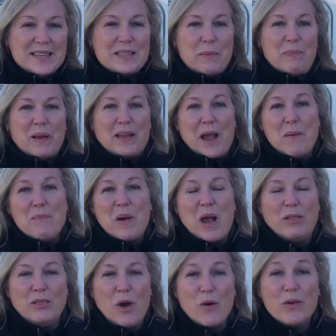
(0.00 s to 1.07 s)
to pick up
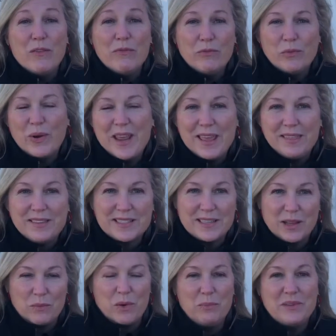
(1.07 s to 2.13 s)
a load of wreaths
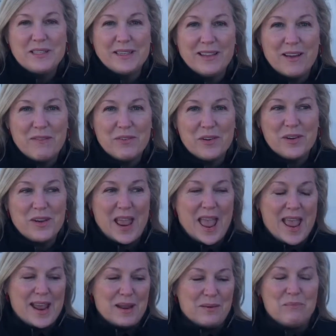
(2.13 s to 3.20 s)
that will be delivered
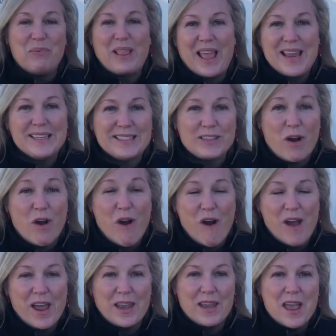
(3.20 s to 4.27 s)
and placed
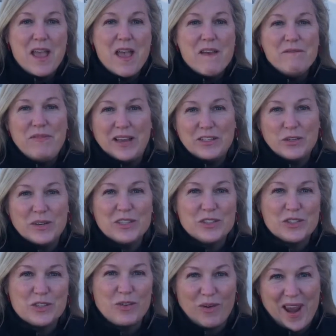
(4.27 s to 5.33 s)
on
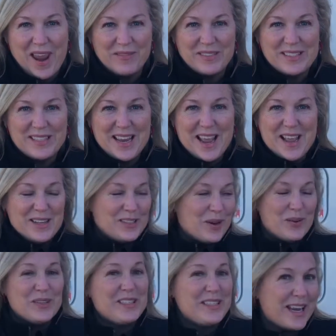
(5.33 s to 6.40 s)
veterans' graves.
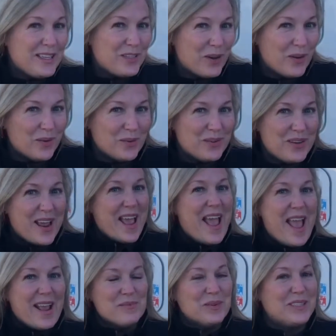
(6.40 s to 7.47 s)
So stay tuned,
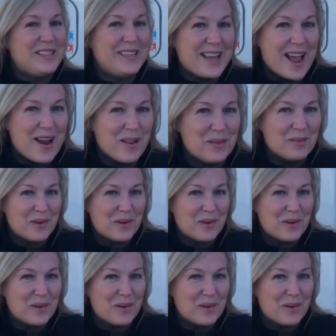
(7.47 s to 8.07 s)
and we'll see you out on the